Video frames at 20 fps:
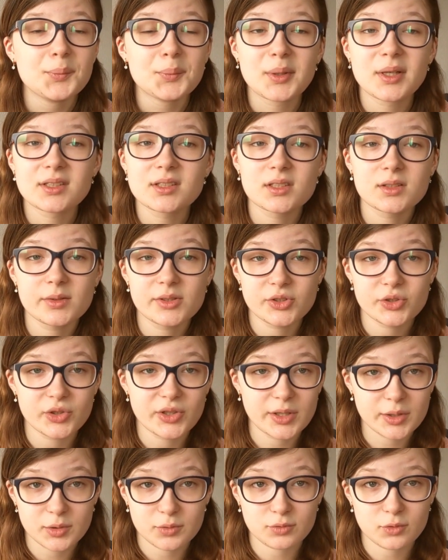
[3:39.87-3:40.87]
because otherwise you'll
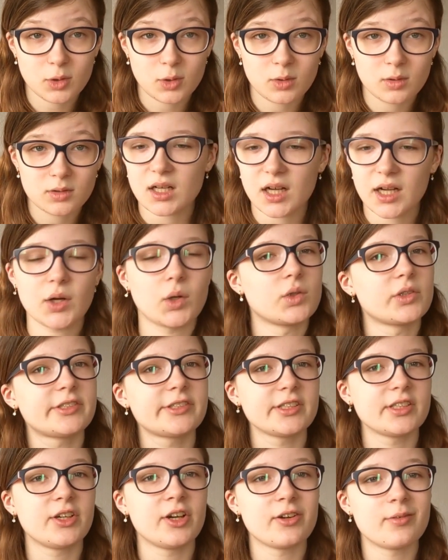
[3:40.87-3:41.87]
get it wrong. I
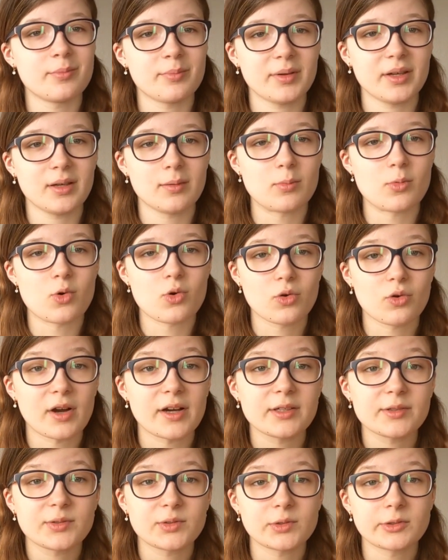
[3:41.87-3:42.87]
honestly couldn't be more
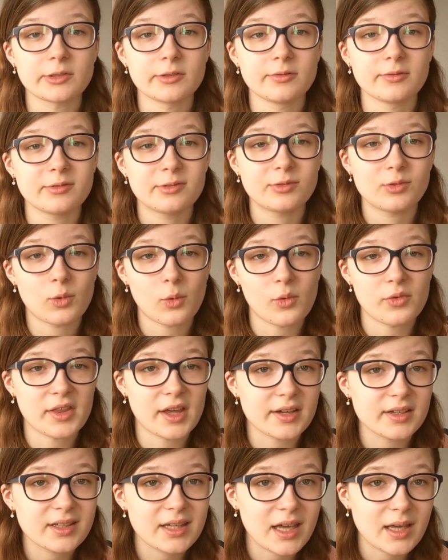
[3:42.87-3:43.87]
grateful for that